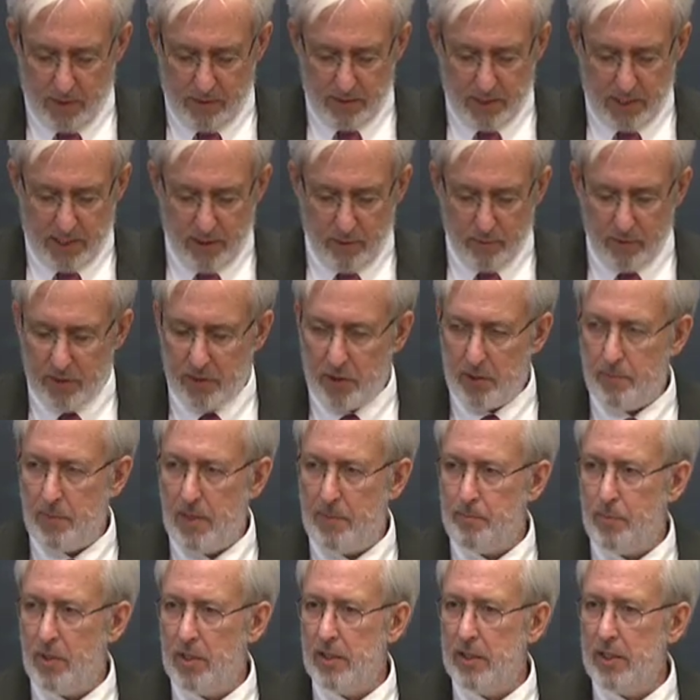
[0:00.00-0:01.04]
Terrorism
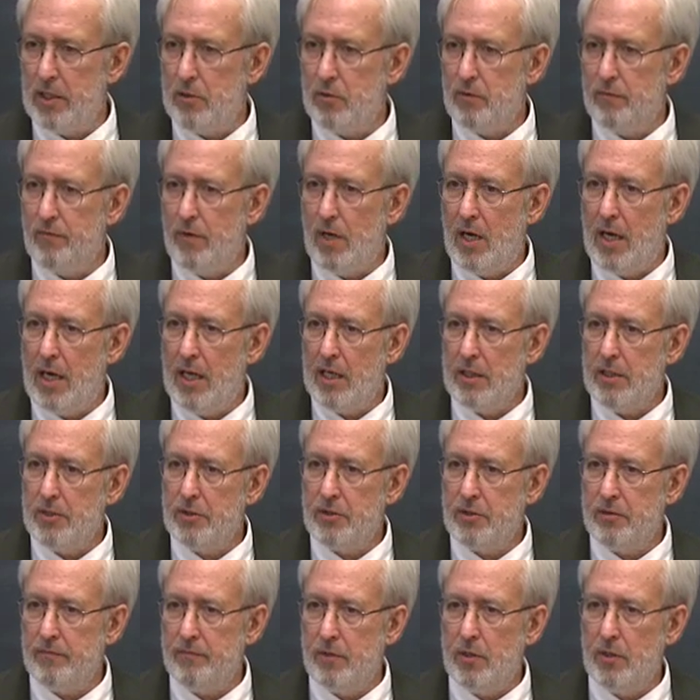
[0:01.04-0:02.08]
and Political
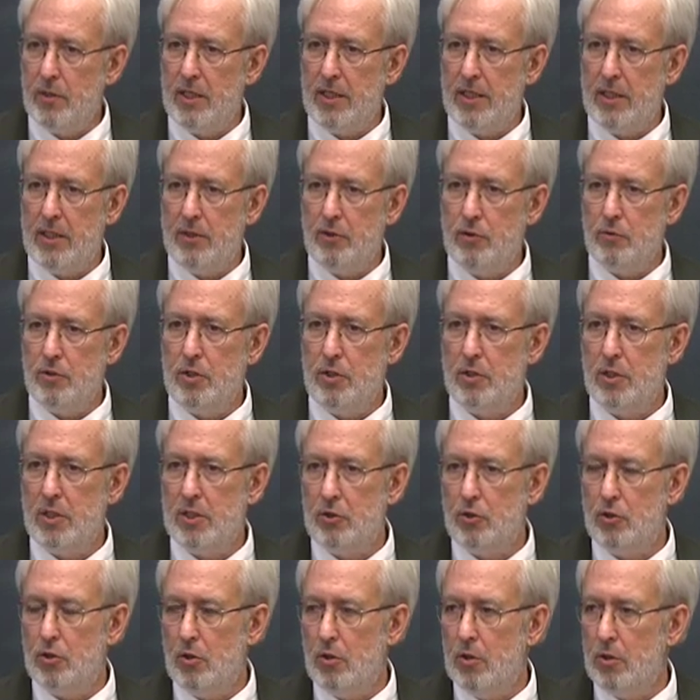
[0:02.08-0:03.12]
Violence, a very
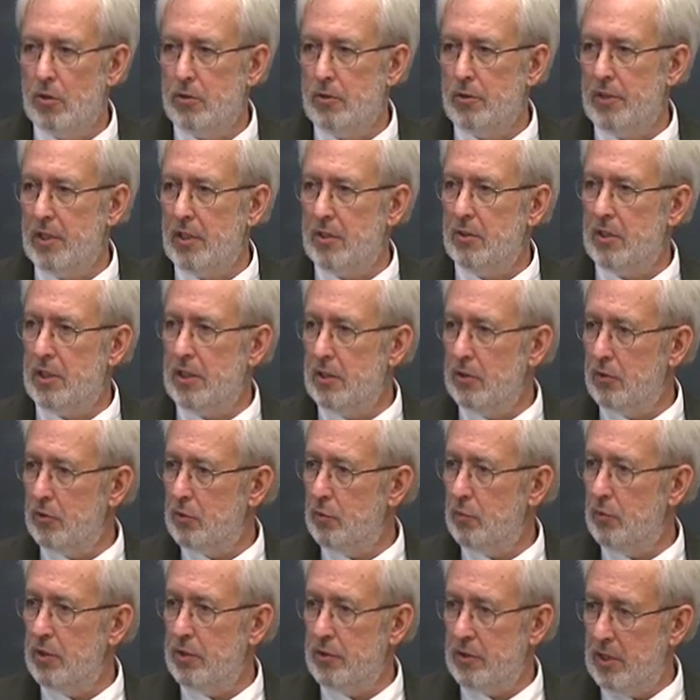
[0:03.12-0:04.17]
interesting journal that
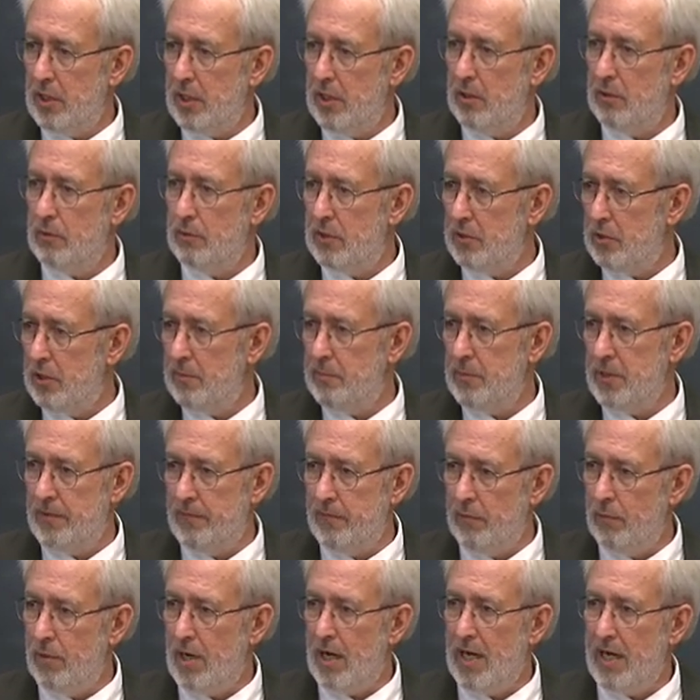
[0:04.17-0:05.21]
deals with terrorism in a
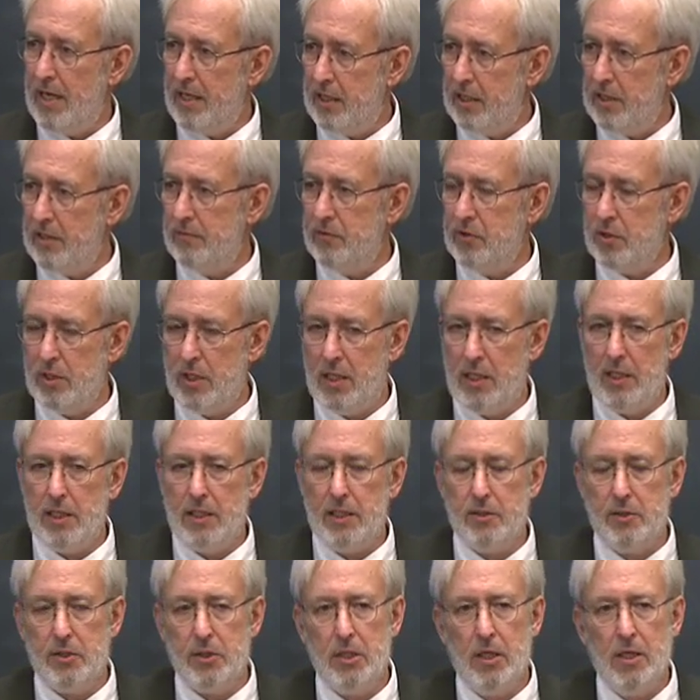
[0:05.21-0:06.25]
variety of
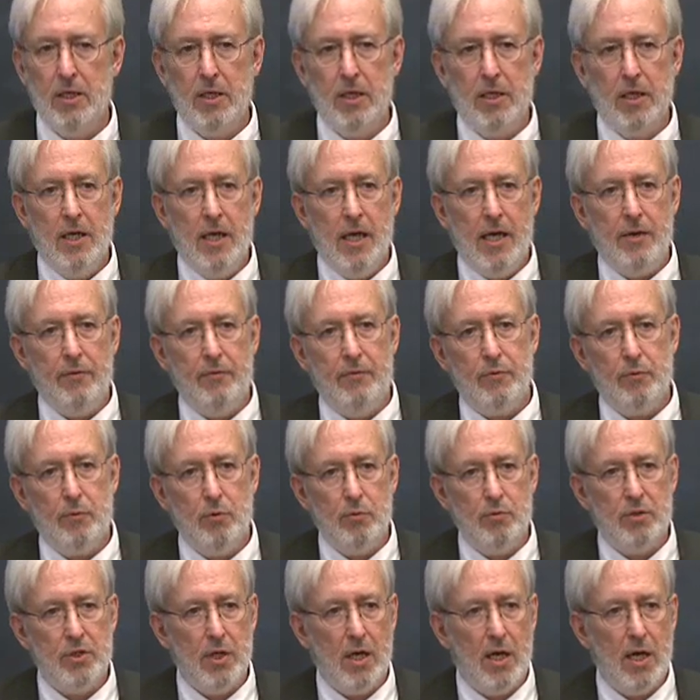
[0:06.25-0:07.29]
settings and
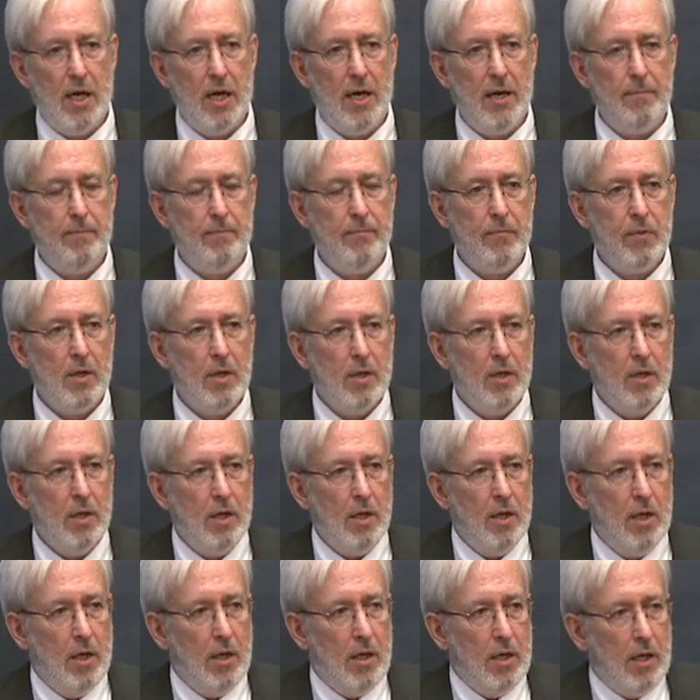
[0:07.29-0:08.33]
through time.
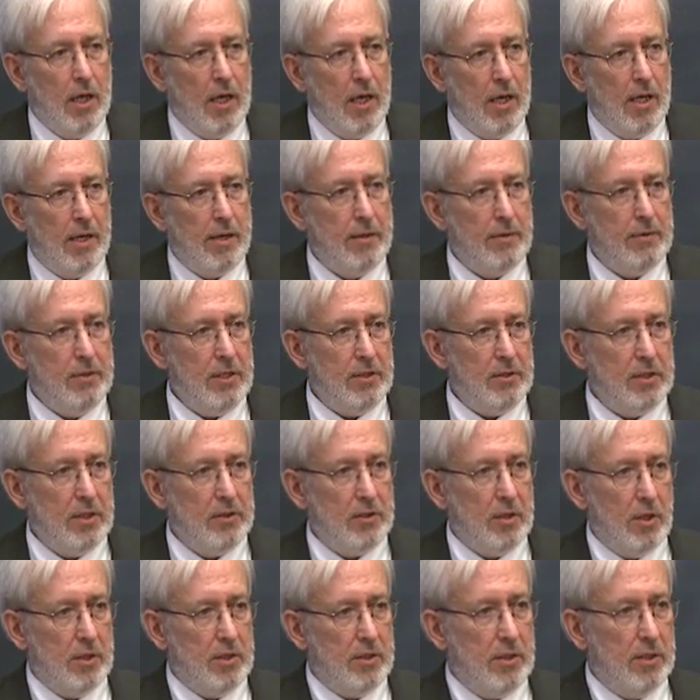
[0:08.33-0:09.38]
Uh, this
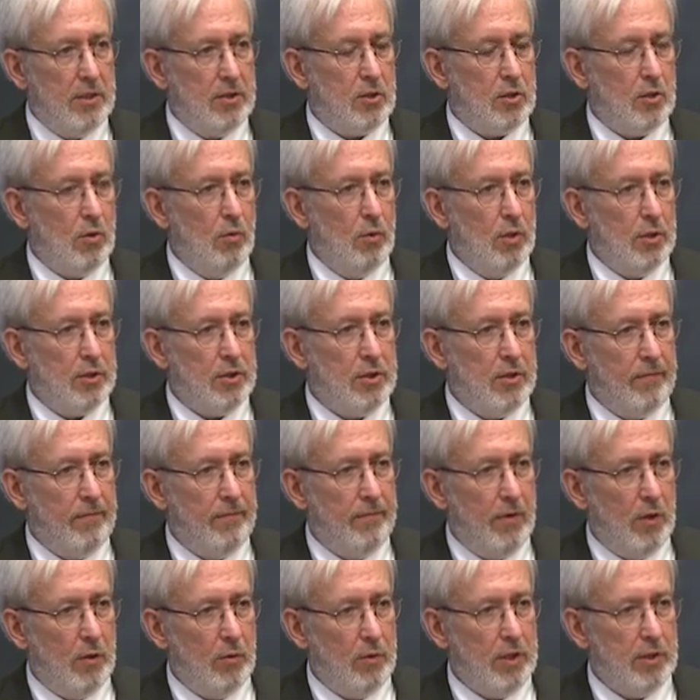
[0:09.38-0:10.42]
is a discourse that
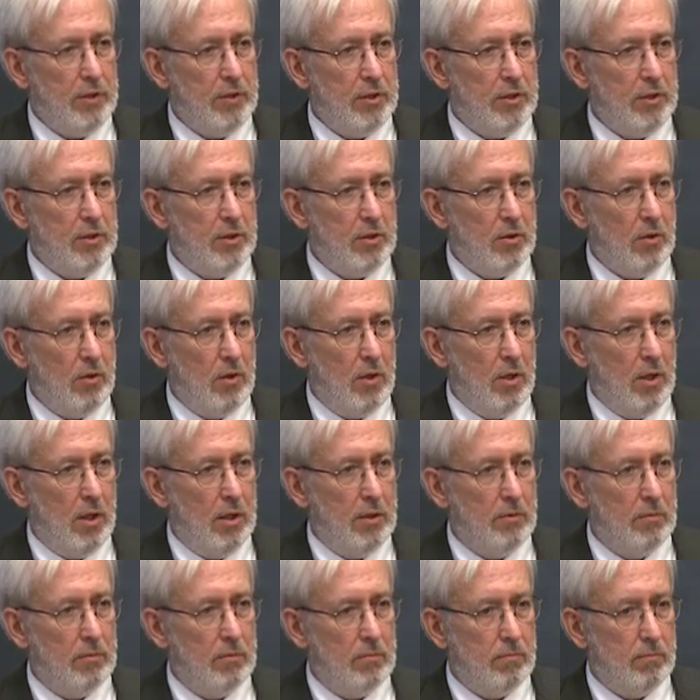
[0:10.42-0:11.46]
focuses
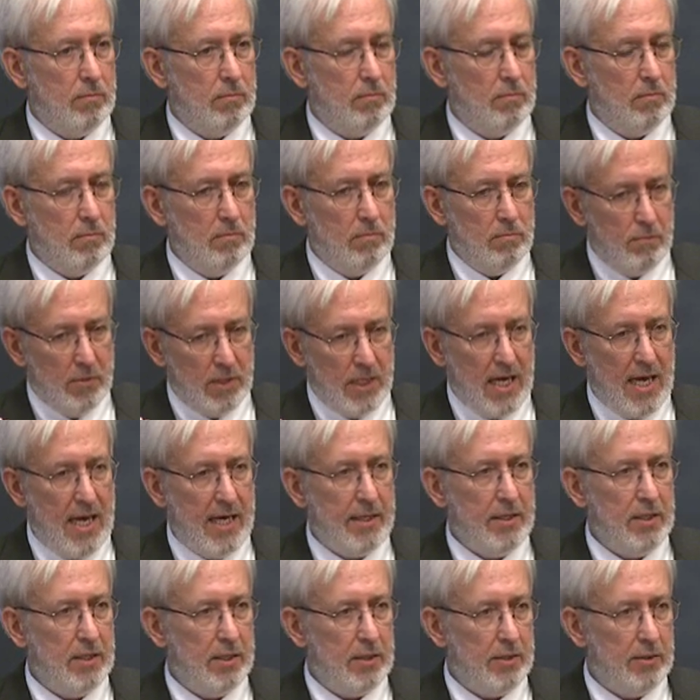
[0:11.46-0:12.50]
on
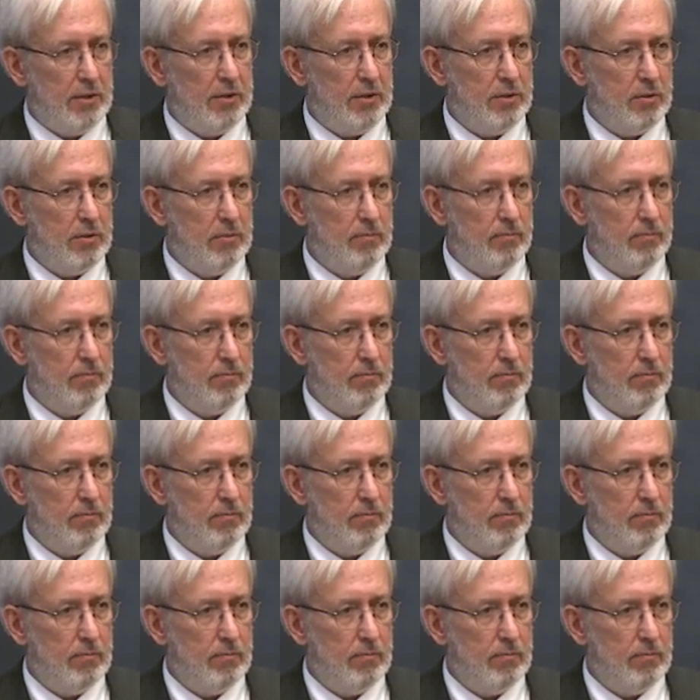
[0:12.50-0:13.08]
tactics.